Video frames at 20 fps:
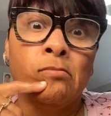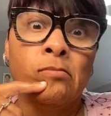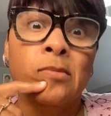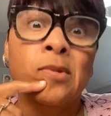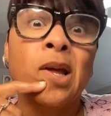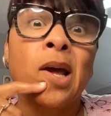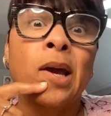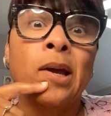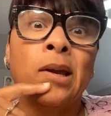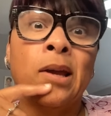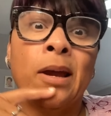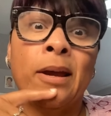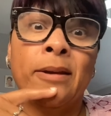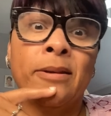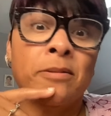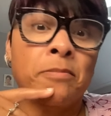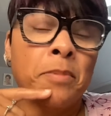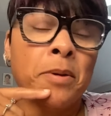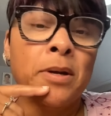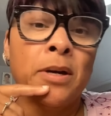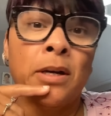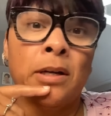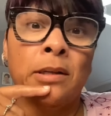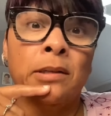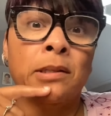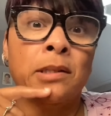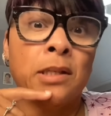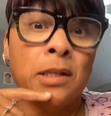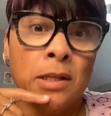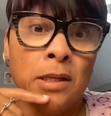that case
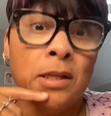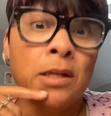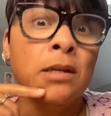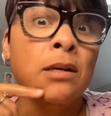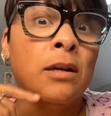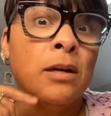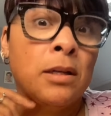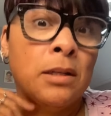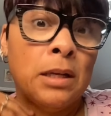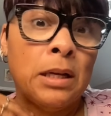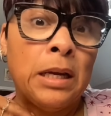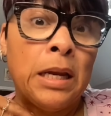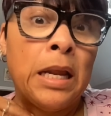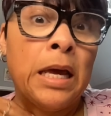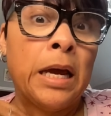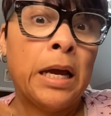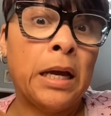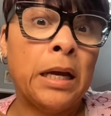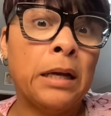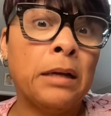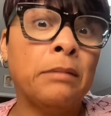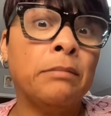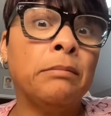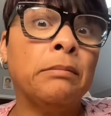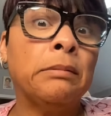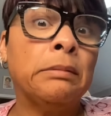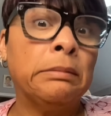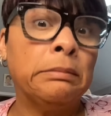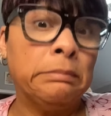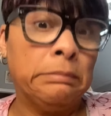because he unalive
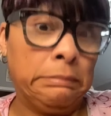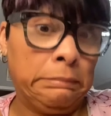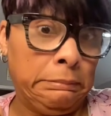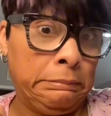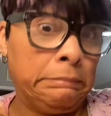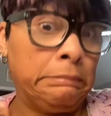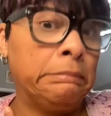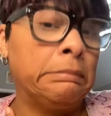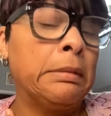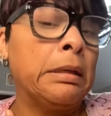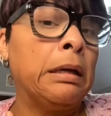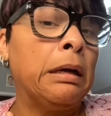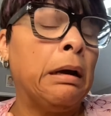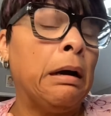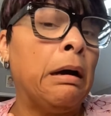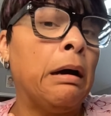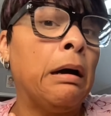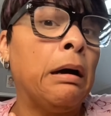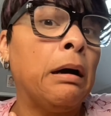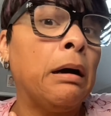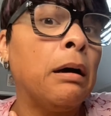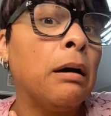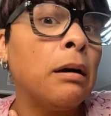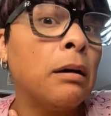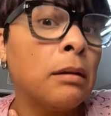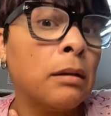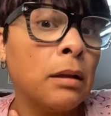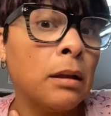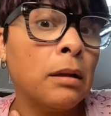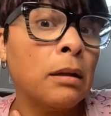uh,
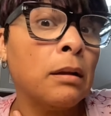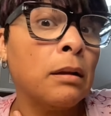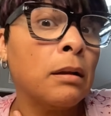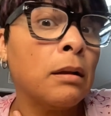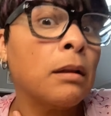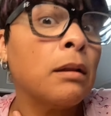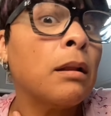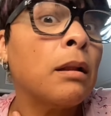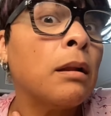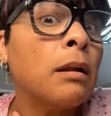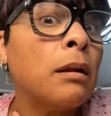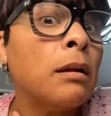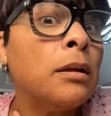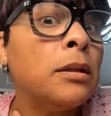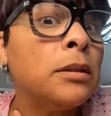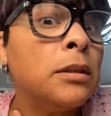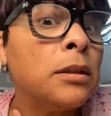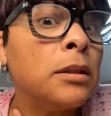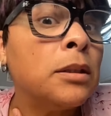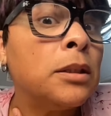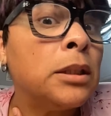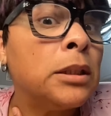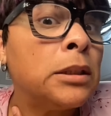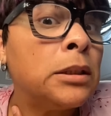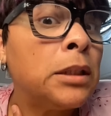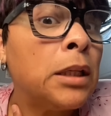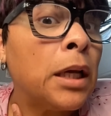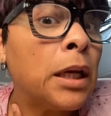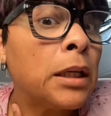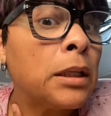
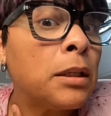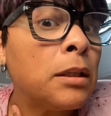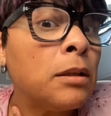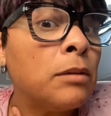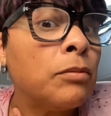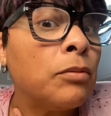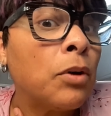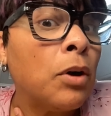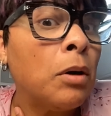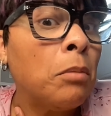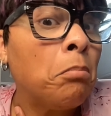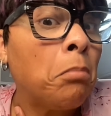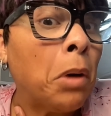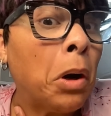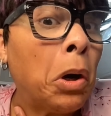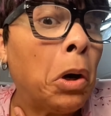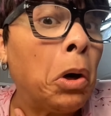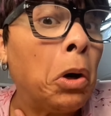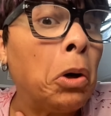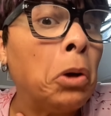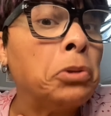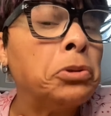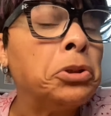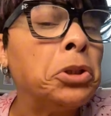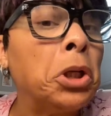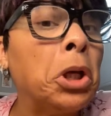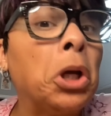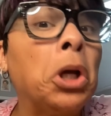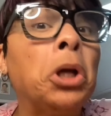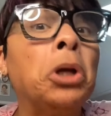Detective Kamal
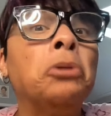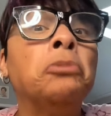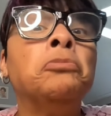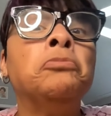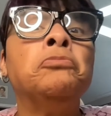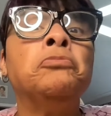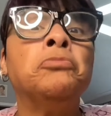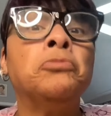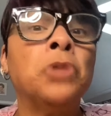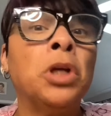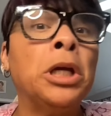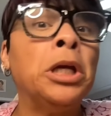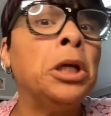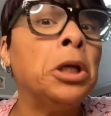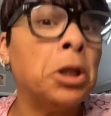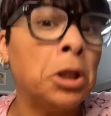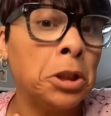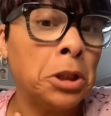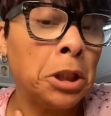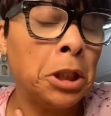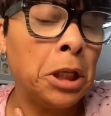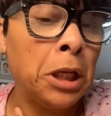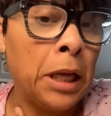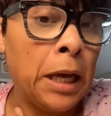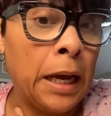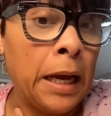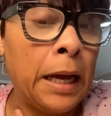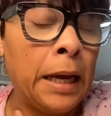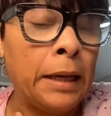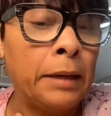Tate. He
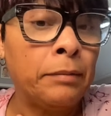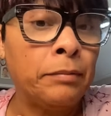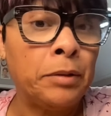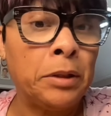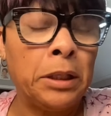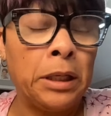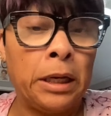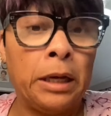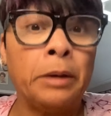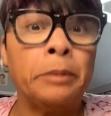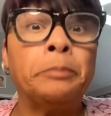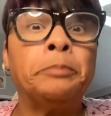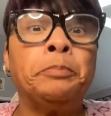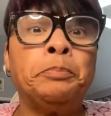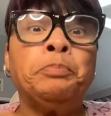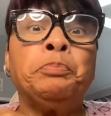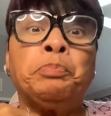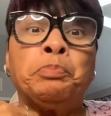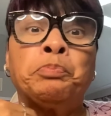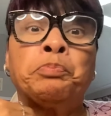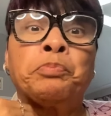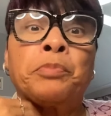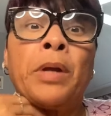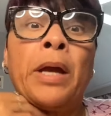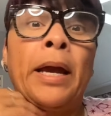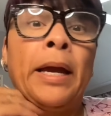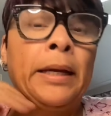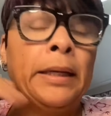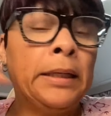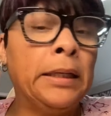unalived him,
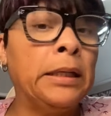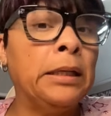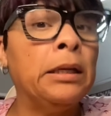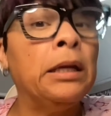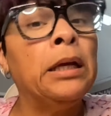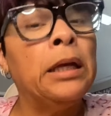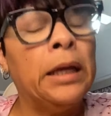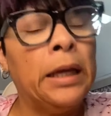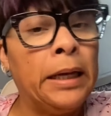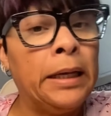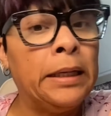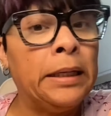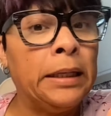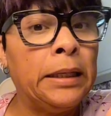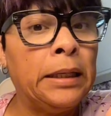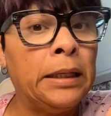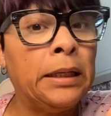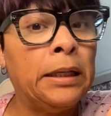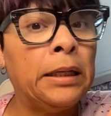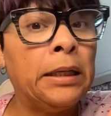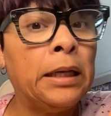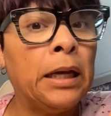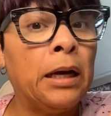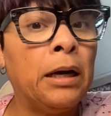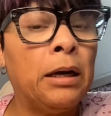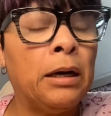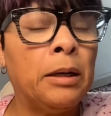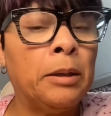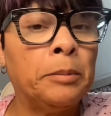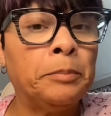and he and he
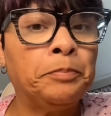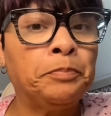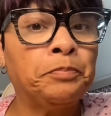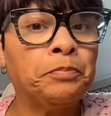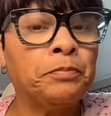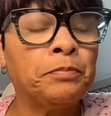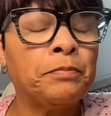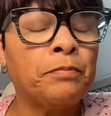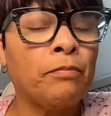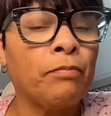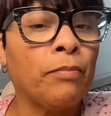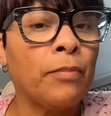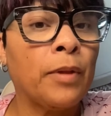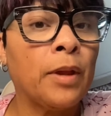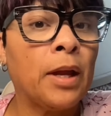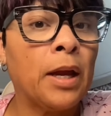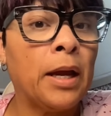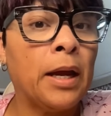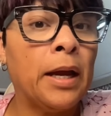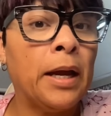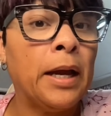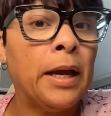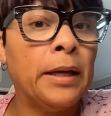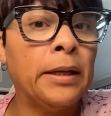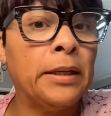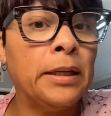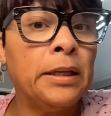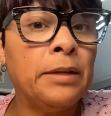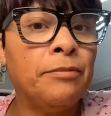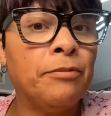um
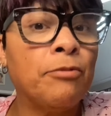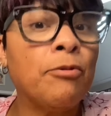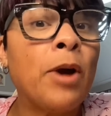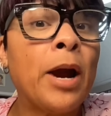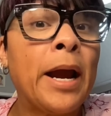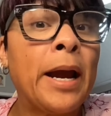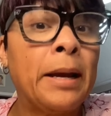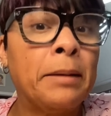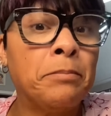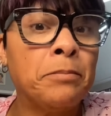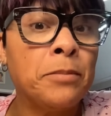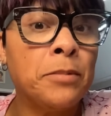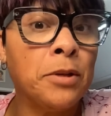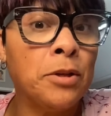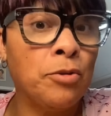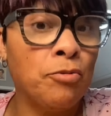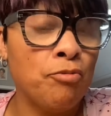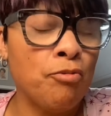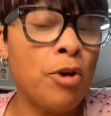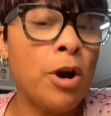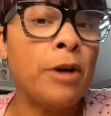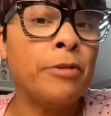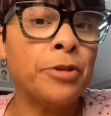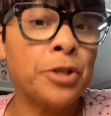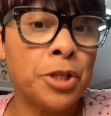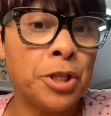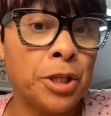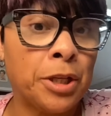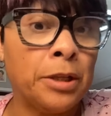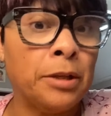and he framed the
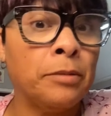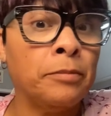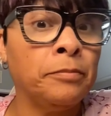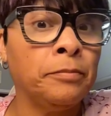Russian.